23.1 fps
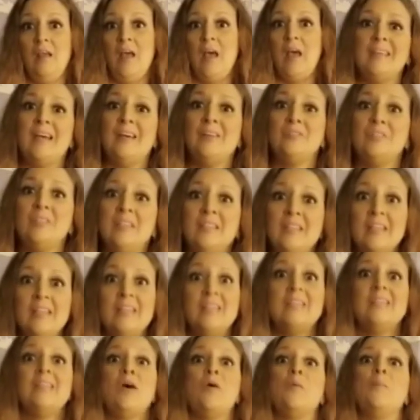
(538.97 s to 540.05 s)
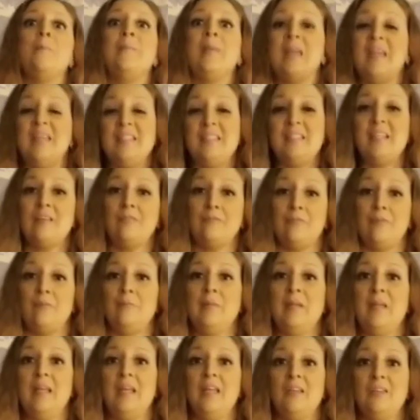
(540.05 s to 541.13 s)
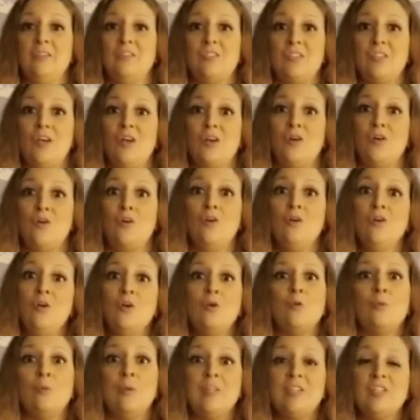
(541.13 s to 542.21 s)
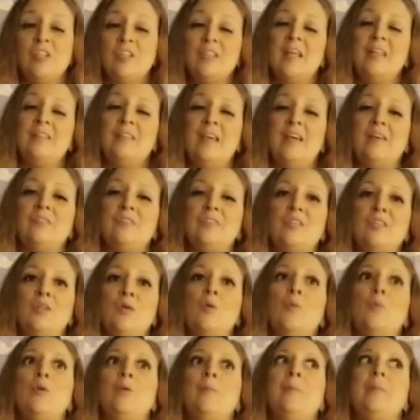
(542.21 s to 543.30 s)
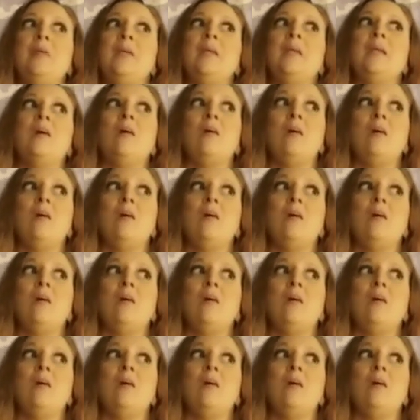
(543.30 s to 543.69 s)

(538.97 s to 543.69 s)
1,000 is amazing for me. So reaching 10,000 would be